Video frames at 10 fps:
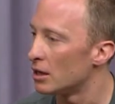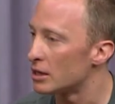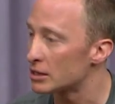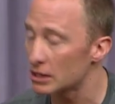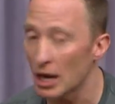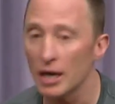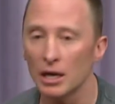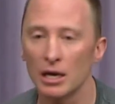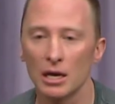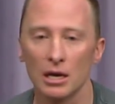
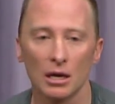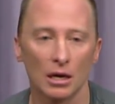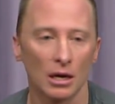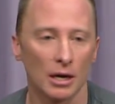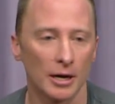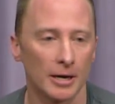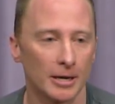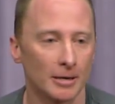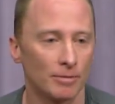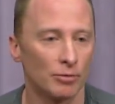slightly
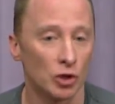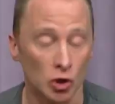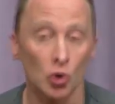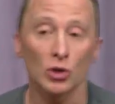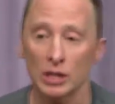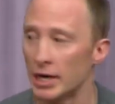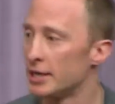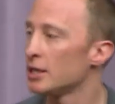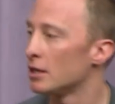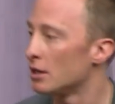distorted
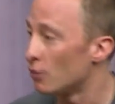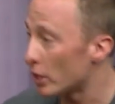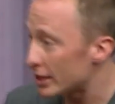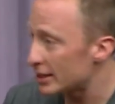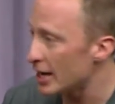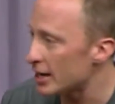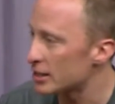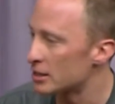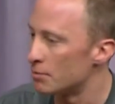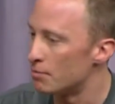idea of what it
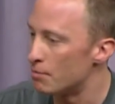takes to